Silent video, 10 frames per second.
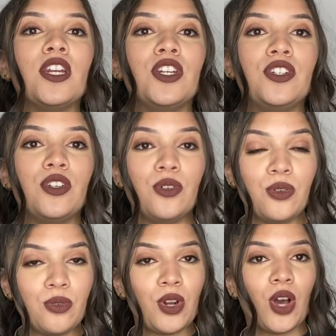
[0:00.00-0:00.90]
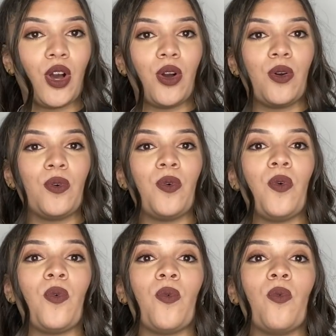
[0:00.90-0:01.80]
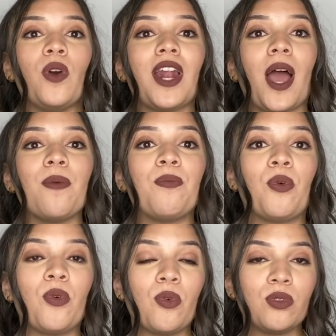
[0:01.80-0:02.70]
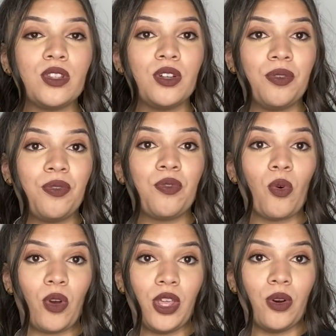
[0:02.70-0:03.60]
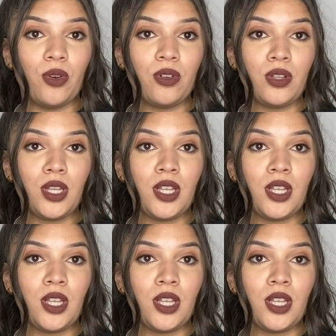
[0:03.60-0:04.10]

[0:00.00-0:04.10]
Do you know when I pulled the foil,